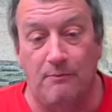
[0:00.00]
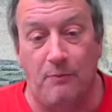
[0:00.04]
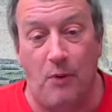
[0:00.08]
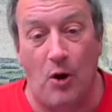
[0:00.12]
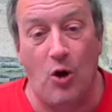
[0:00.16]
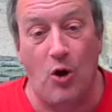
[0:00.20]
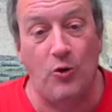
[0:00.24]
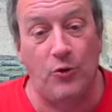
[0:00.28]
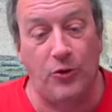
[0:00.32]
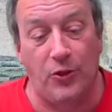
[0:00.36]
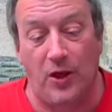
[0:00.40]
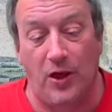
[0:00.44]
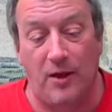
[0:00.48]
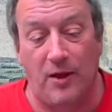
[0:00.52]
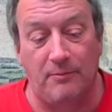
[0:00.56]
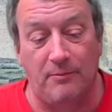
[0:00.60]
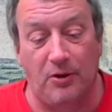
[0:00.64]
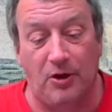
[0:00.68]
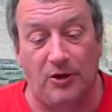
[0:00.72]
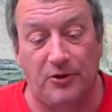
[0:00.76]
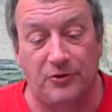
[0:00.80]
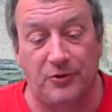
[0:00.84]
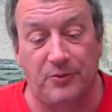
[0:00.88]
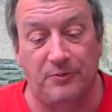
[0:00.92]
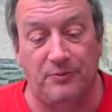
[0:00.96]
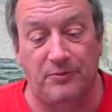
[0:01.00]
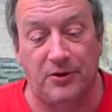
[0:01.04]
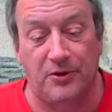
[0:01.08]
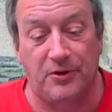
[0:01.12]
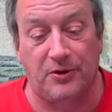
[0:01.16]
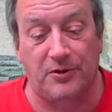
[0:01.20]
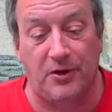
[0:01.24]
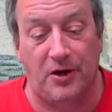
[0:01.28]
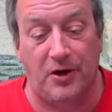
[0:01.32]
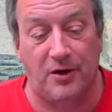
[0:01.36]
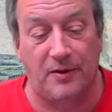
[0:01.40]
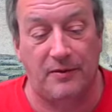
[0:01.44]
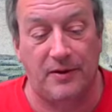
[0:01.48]
Both Humboldt and
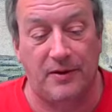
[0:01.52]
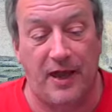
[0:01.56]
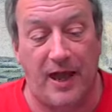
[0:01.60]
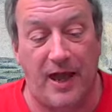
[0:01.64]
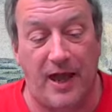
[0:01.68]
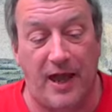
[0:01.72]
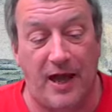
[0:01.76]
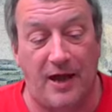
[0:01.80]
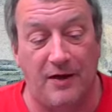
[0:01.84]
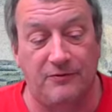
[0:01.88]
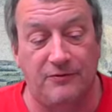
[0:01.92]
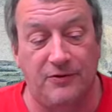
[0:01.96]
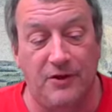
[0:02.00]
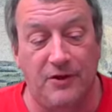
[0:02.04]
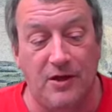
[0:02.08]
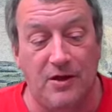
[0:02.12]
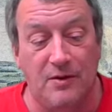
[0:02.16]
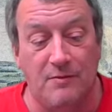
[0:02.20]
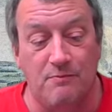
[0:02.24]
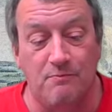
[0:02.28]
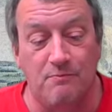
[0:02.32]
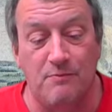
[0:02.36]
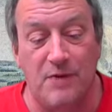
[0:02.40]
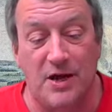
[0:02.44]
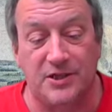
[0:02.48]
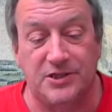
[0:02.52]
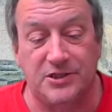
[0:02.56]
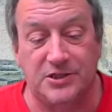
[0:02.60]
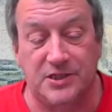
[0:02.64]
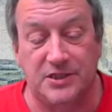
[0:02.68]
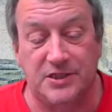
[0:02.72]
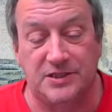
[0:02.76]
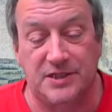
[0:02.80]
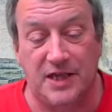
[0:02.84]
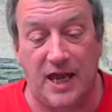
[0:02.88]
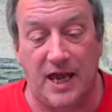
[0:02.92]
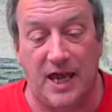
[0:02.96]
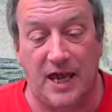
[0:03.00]
Burckhardt have much
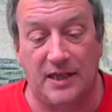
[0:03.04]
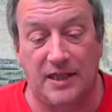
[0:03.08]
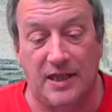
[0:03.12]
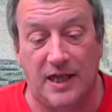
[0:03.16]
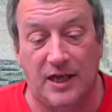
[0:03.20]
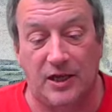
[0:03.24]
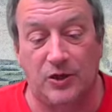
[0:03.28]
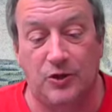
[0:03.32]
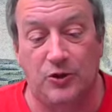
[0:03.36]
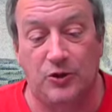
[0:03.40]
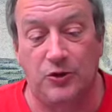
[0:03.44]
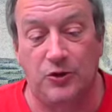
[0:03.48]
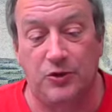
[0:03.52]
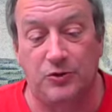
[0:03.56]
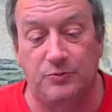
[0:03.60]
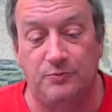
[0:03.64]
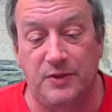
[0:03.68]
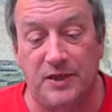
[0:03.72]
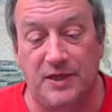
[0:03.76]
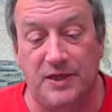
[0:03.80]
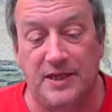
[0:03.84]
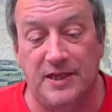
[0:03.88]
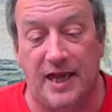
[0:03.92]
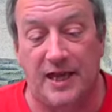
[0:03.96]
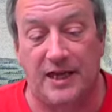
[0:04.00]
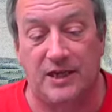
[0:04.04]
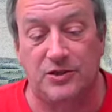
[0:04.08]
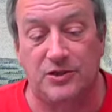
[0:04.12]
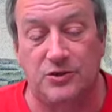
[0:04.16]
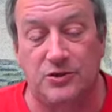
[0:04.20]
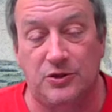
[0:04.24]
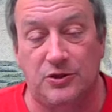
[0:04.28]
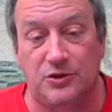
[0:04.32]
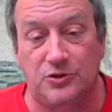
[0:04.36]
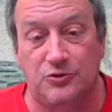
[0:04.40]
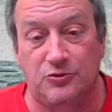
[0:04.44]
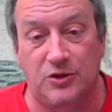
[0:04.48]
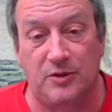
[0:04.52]
to say that could be taken
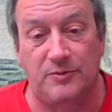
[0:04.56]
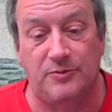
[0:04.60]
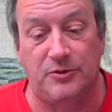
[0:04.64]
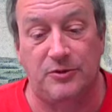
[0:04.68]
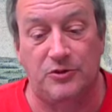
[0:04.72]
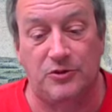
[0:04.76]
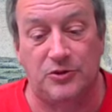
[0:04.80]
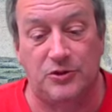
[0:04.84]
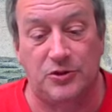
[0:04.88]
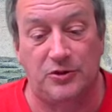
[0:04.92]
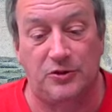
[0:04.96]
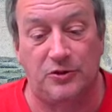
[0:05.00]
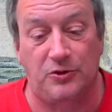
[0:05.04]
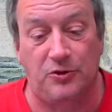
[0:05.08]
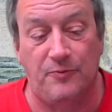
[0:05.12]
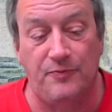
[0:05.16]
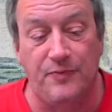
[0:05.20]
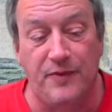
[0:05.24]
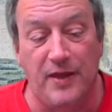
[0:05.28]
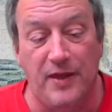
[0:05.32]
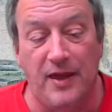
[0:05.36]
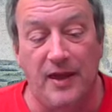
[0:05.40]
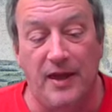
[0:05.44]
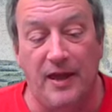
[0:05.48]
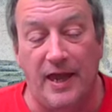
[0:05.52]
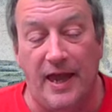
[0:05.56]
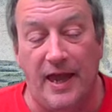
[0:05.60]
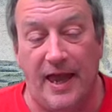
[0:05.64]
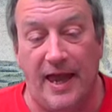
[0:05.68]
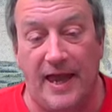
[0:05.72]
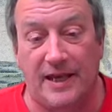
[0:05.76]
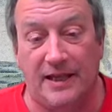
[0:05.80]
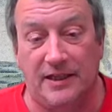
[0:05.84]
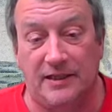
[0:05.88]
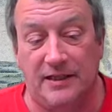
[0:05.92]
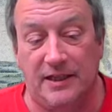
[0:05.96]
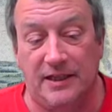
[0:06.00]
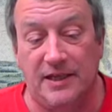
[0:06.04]
to contribute to
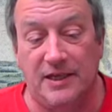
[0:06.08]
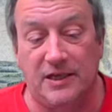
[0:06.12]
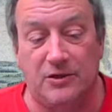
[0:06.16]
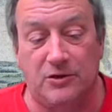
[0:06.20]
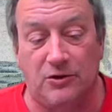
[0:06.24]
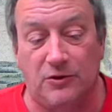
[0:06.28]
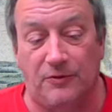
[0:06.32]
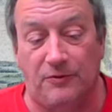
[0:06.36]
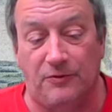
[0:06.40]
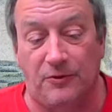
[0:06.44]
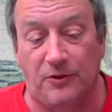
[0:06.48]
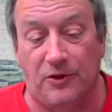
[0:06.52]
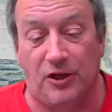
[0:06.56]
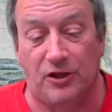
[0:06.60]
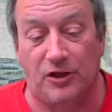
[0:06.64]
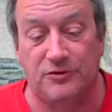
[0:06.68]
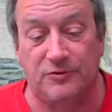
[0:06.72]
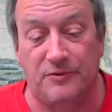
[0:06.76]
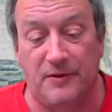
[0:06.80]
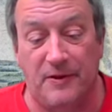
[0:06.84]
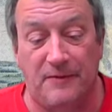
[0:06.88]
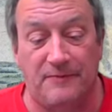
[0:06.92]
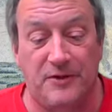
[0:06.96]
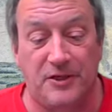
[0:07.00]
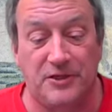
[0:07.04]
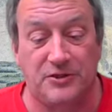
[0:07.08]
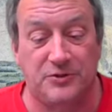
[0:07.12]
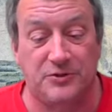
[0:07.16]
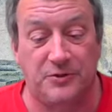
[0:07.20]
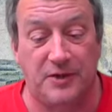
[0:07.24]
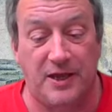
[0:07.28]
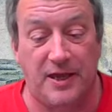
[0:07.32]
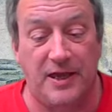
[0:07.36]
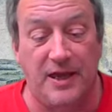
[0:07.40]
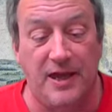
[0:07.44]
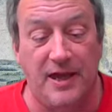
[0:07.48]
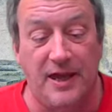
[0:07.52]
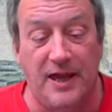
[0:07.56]
analytical philosophy of
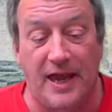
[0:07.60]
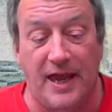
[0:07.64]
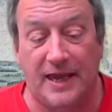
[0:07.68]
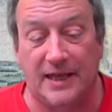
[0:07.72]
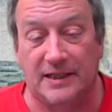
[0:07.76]
history,